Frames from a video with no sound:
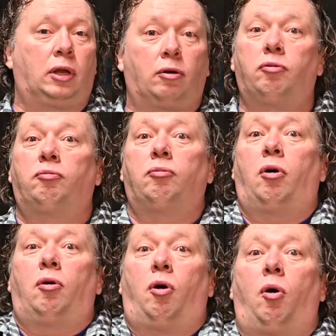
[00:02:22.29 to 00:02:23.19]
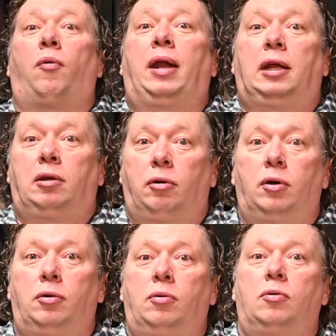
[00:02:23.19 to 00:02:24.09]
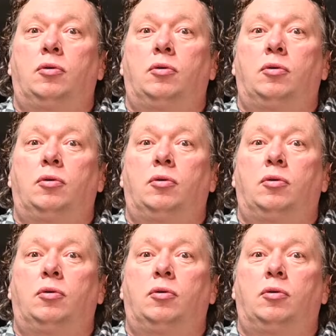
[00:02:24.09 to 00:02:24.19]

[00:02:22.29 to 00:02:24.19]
They're already grown